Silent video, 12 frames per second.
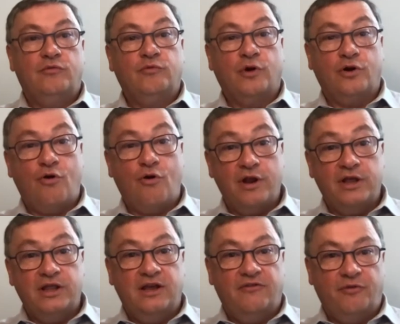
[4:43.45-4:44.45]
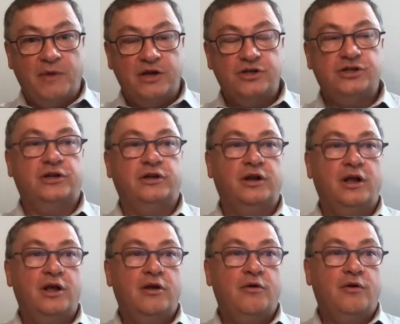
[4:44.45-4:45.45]
recording the information,
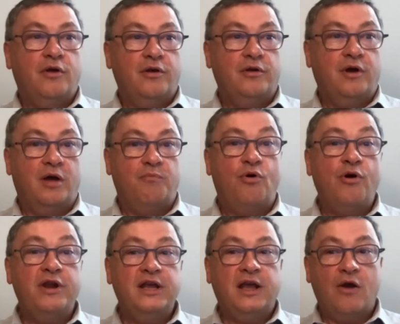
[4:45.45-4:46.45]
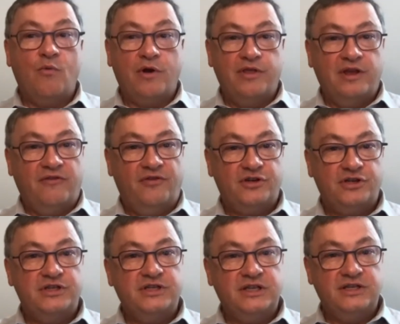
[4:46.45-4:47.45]
uh, pointing out where the
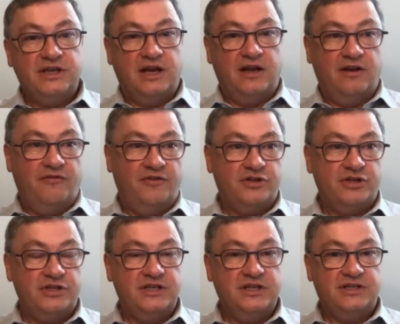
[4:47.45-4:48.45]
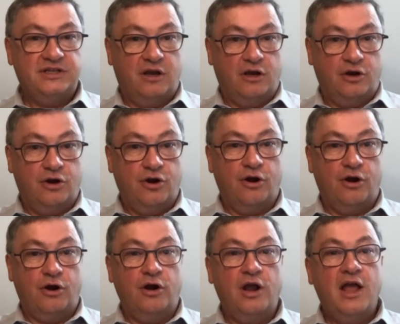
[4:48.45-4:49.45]
efficiencies and inefficiencies
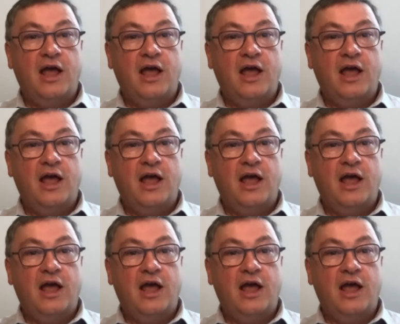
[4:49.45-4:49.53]
occur,